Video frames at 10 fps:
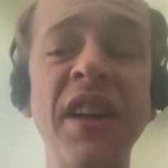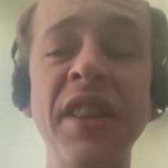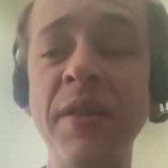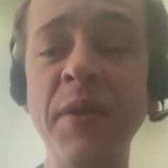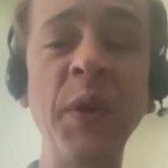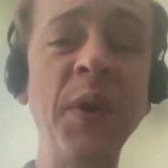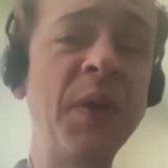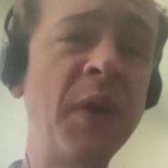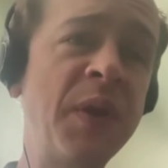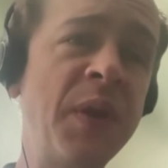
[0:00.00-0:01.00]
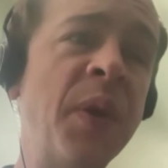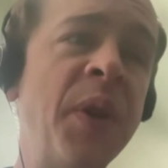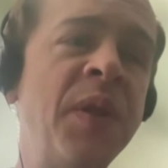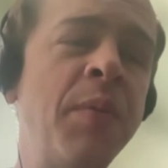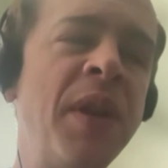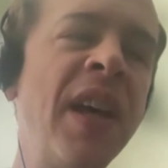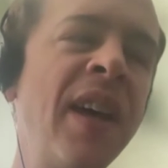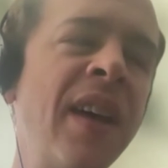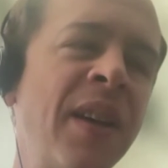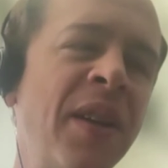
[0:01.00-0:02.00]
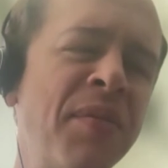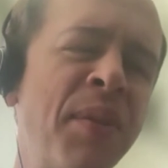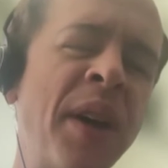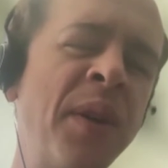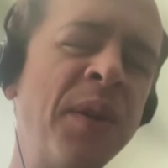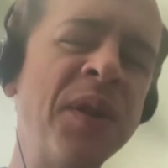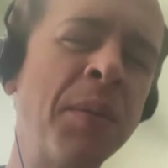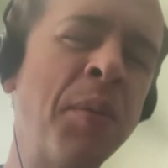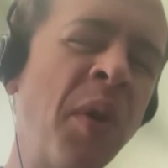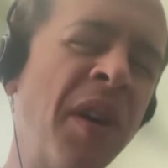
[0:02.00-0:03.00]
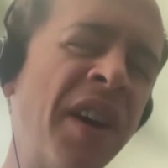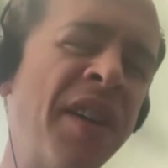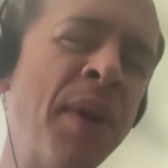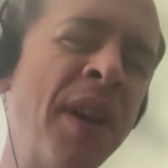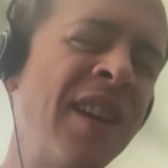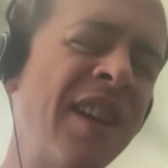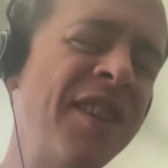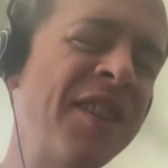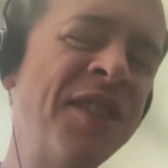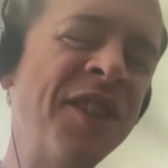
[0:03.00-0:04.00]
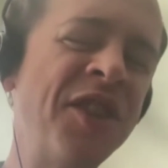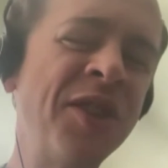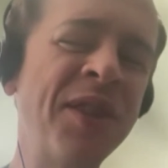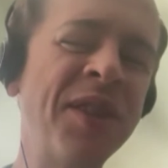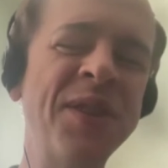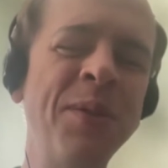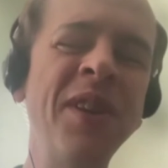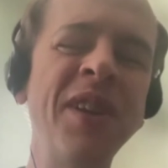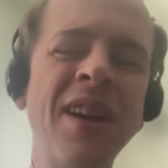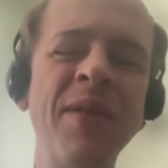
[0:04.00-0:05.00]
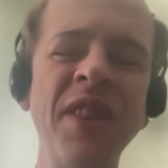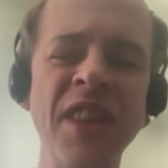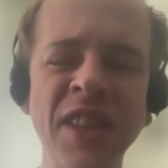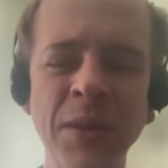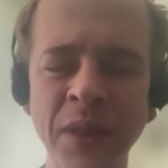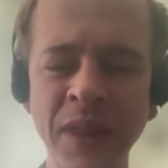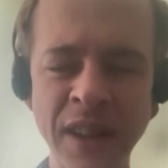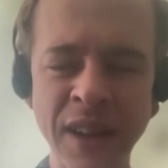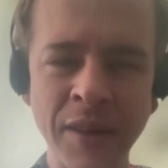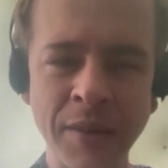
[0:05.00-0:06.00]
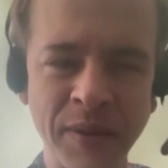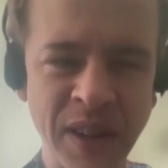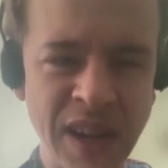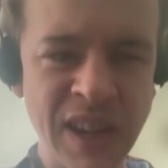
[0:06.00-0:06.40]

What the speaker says: The focus is going to be health matters abroad, medications, insurance, really everything you could think of